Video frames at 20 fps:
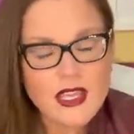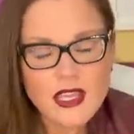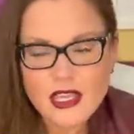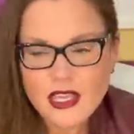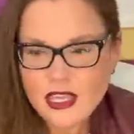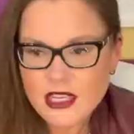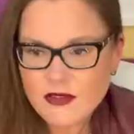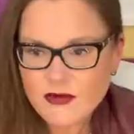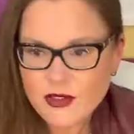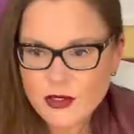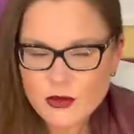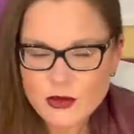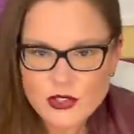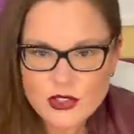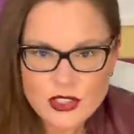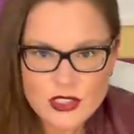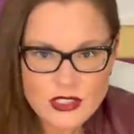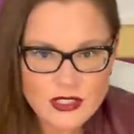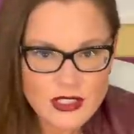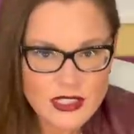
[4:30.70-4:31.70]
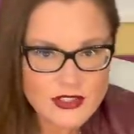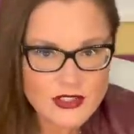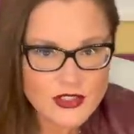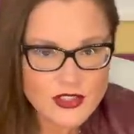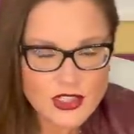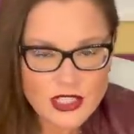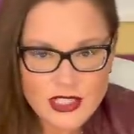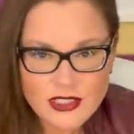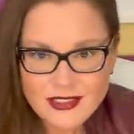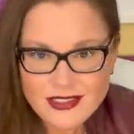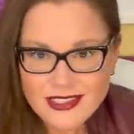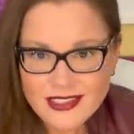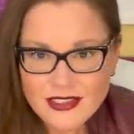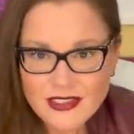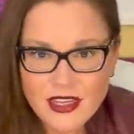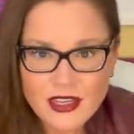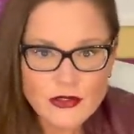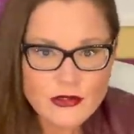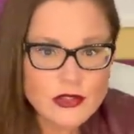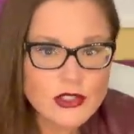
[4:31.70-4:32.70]
If you would just like to check Cine
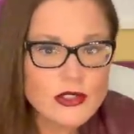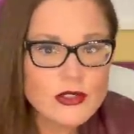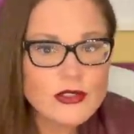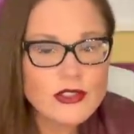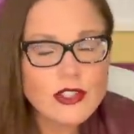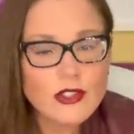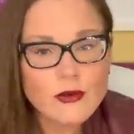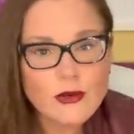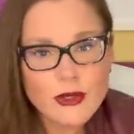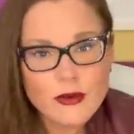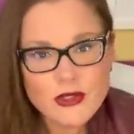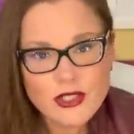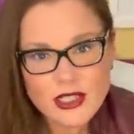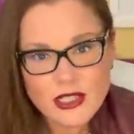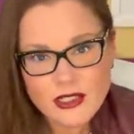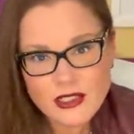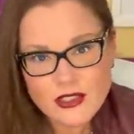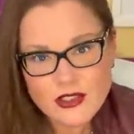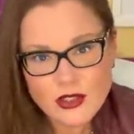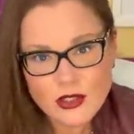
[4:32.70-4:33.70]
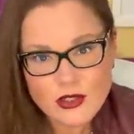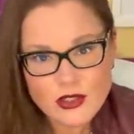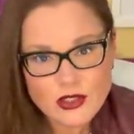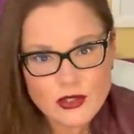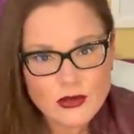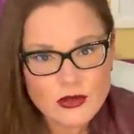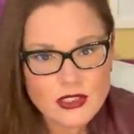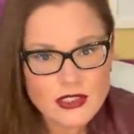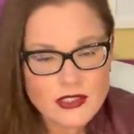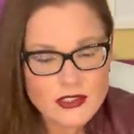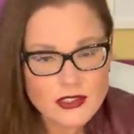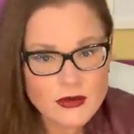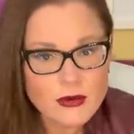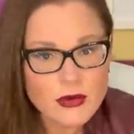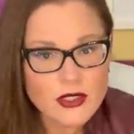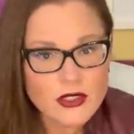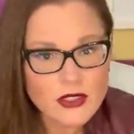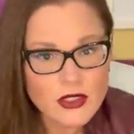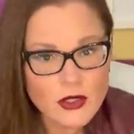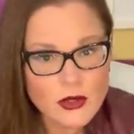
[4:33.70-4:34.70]
out, their website is also listed
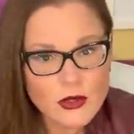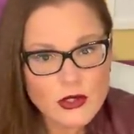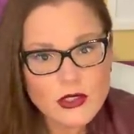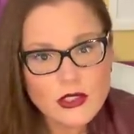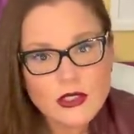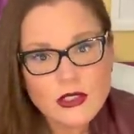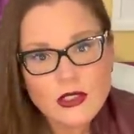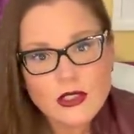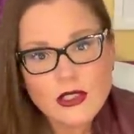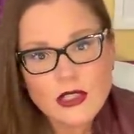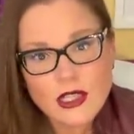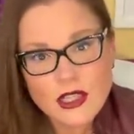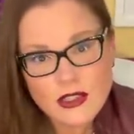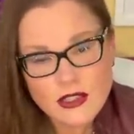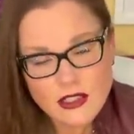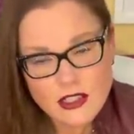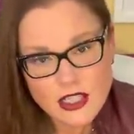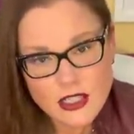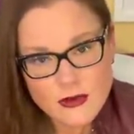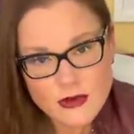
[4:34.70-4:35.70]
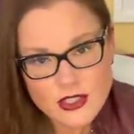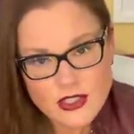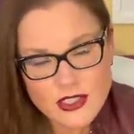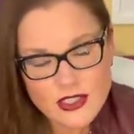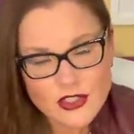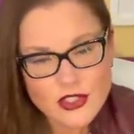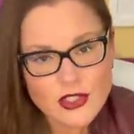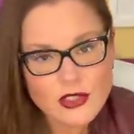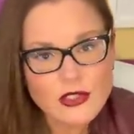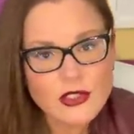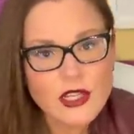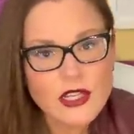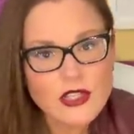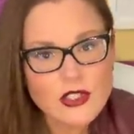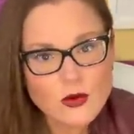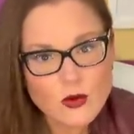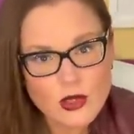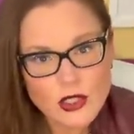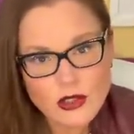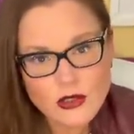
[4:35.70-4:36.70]
below in the comment section
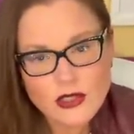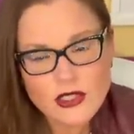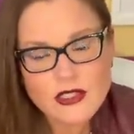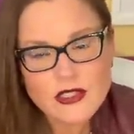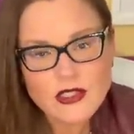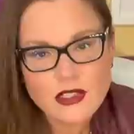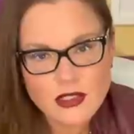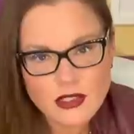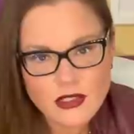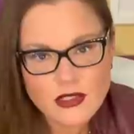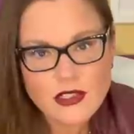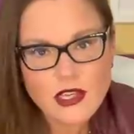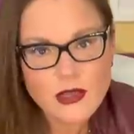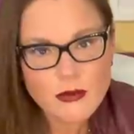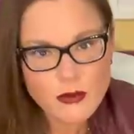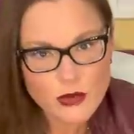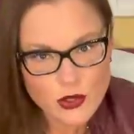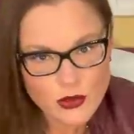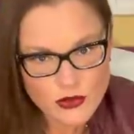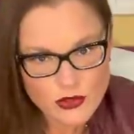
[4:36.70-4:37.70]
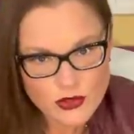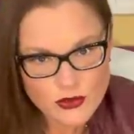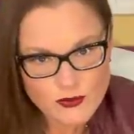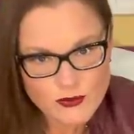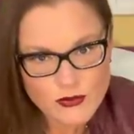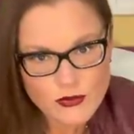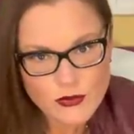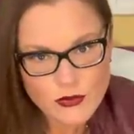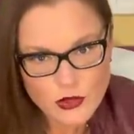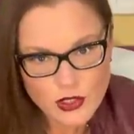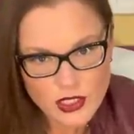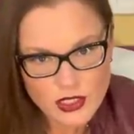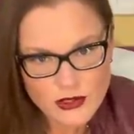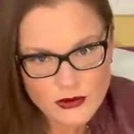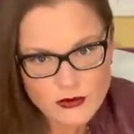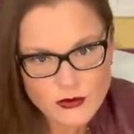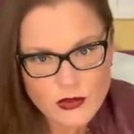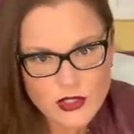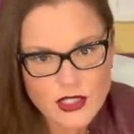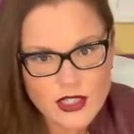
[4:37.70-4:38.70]
as well as in that post. Okay,
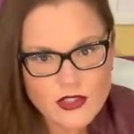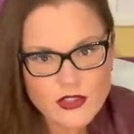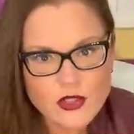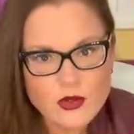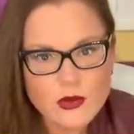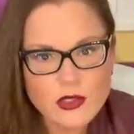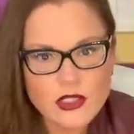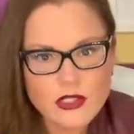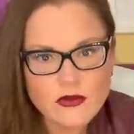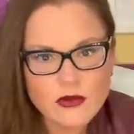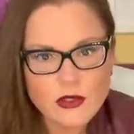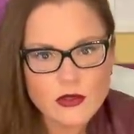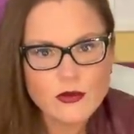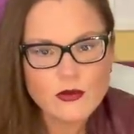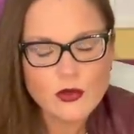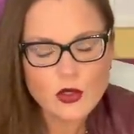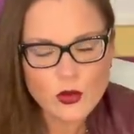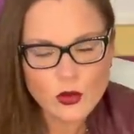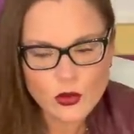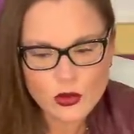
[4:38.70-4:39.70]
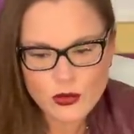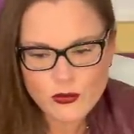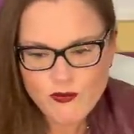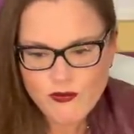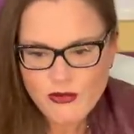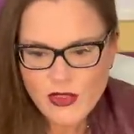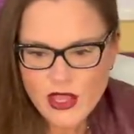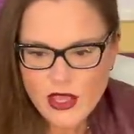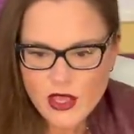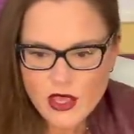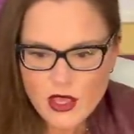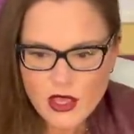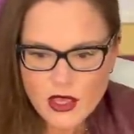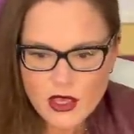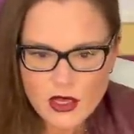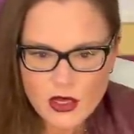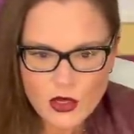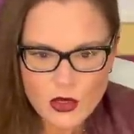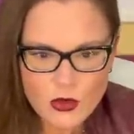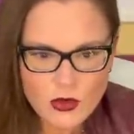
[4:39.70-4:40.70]
we got you covered. Cool.
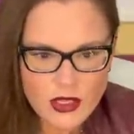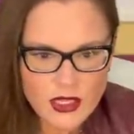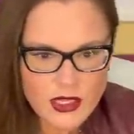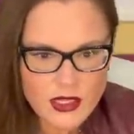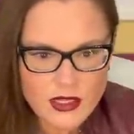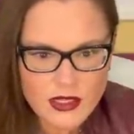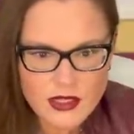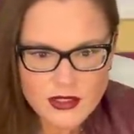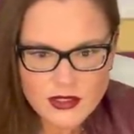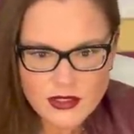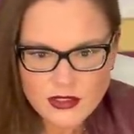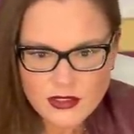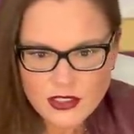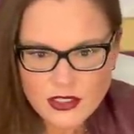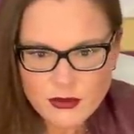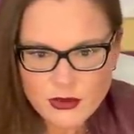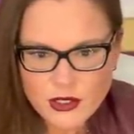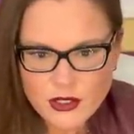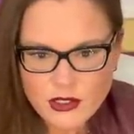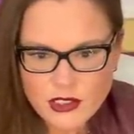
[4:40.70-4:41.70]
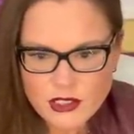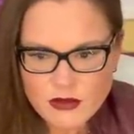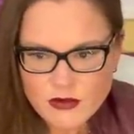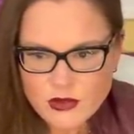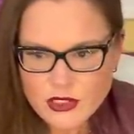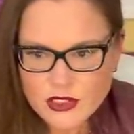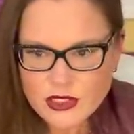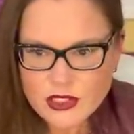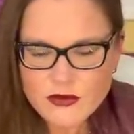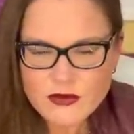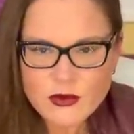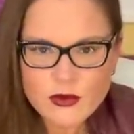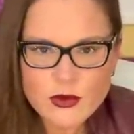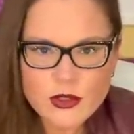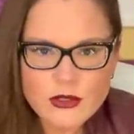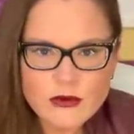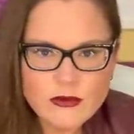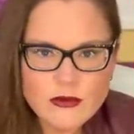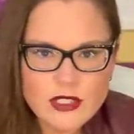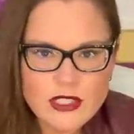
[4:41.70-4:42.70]
Okay, I think that about covers it,
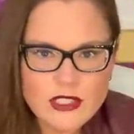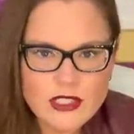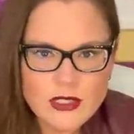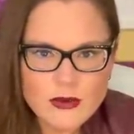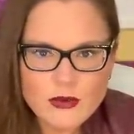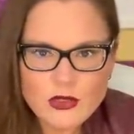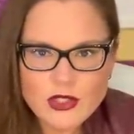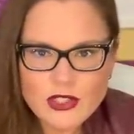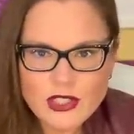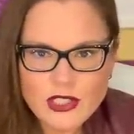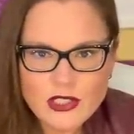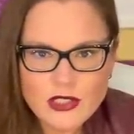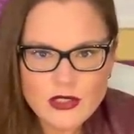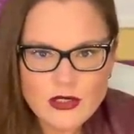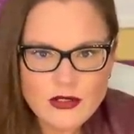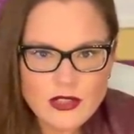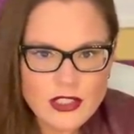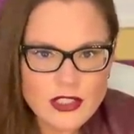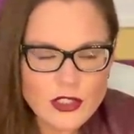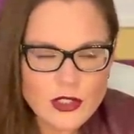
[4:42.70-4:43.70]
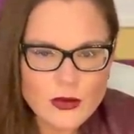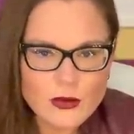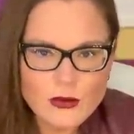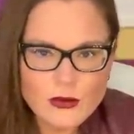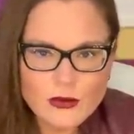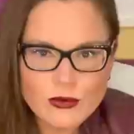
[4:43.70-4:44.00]
everyone, except to say thank you.